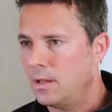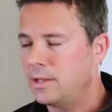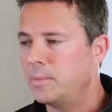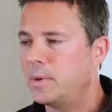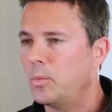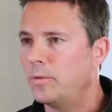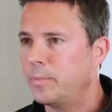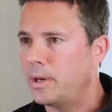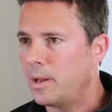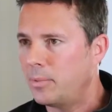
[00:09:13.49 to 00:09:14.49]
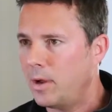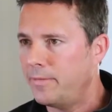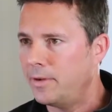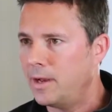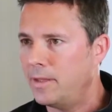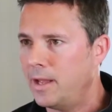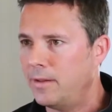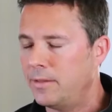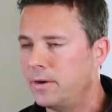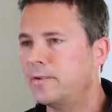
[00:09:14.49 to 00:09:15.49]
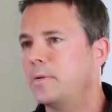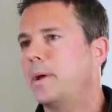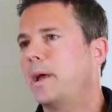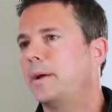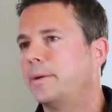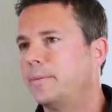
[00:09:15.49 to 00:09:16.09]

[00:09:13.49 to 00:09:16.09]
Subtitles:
let them come work for my nonprofit, and then they're giving back.